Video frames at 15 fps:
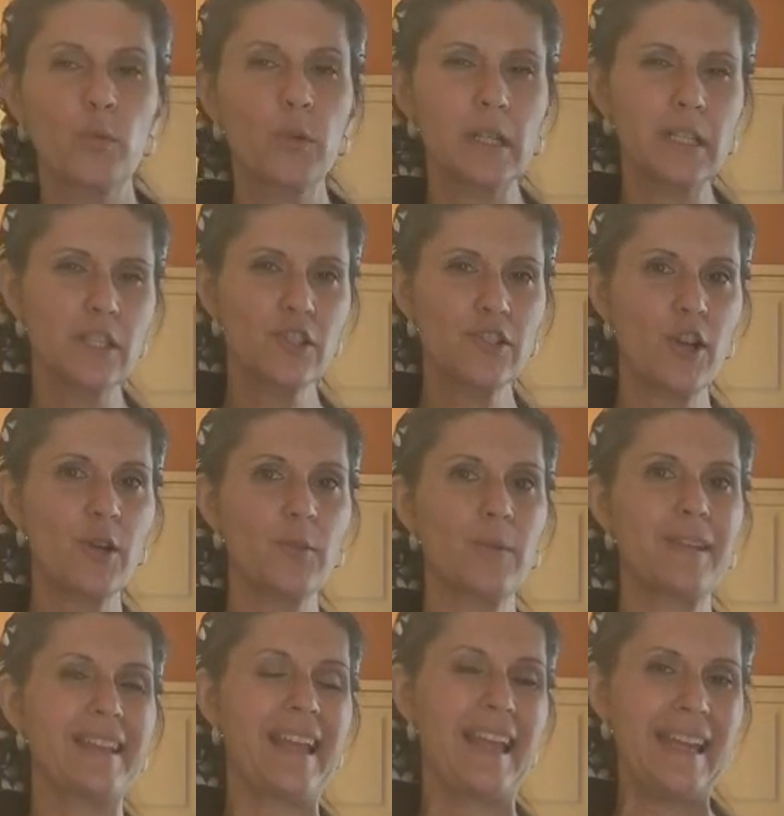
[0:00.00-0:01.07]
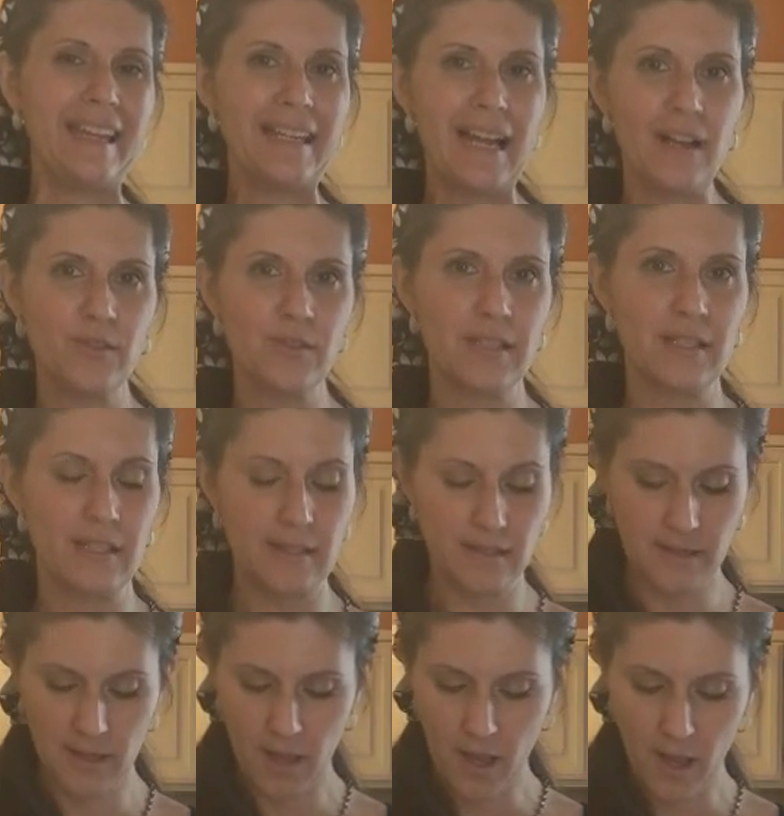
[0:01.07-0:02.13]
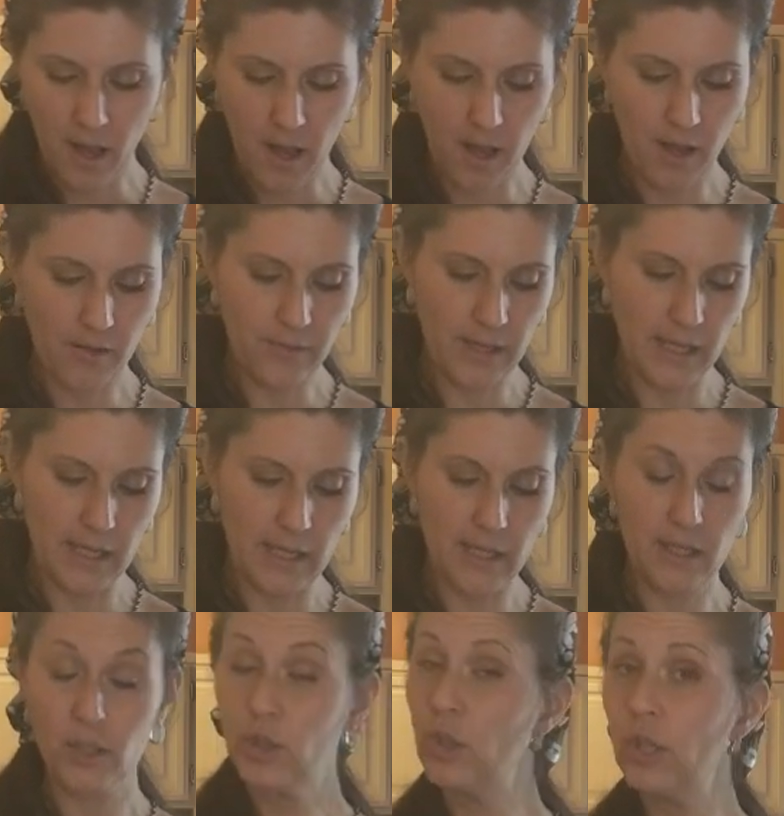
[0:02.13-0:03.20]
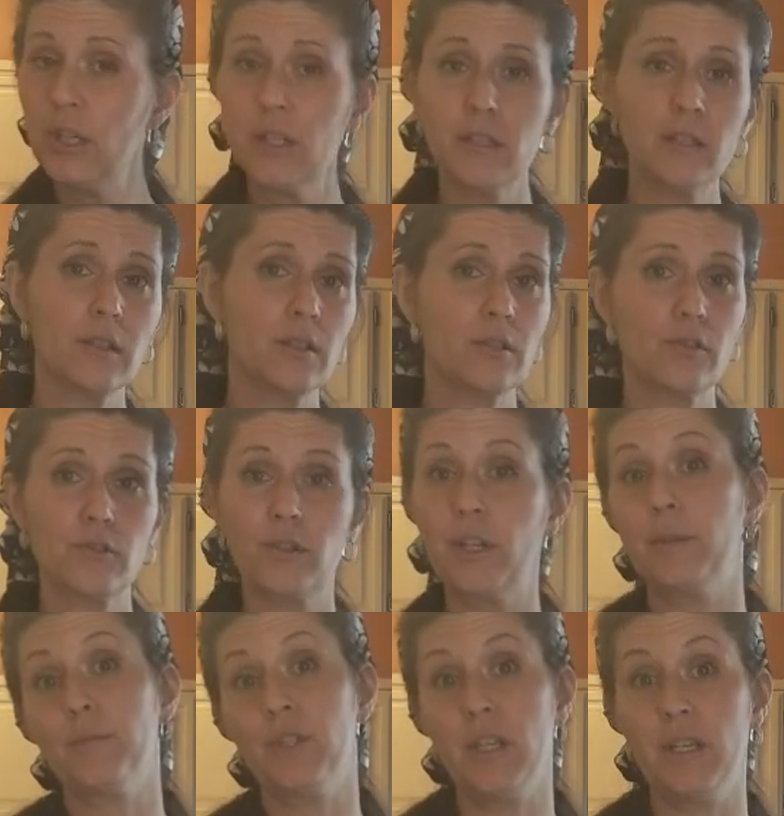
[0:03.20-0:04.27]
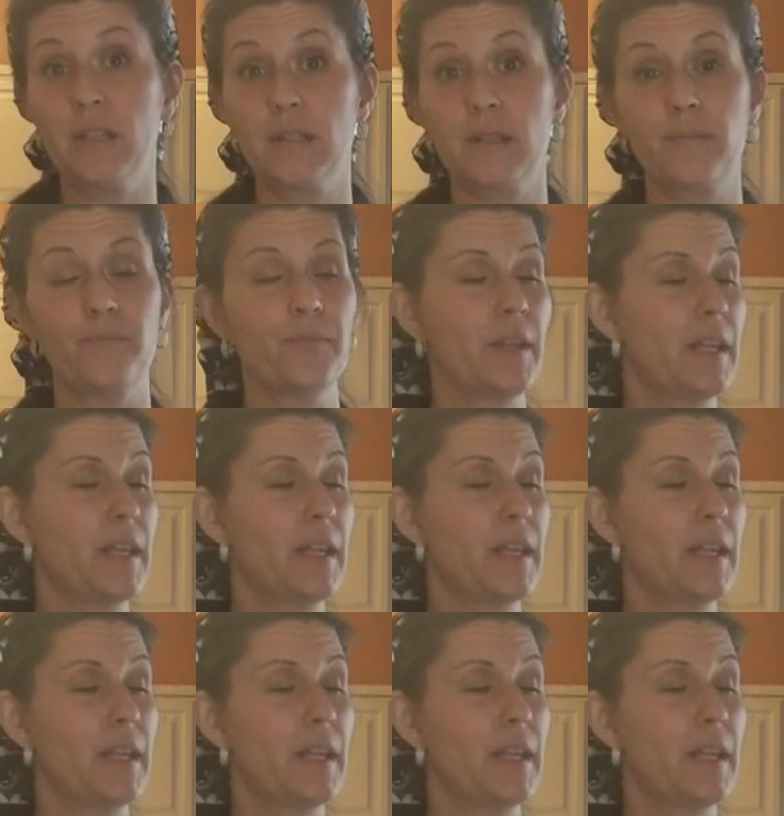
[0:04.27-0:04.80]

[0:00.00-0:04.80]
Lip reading: We're going to start with 8 ounces of a good cream cheese.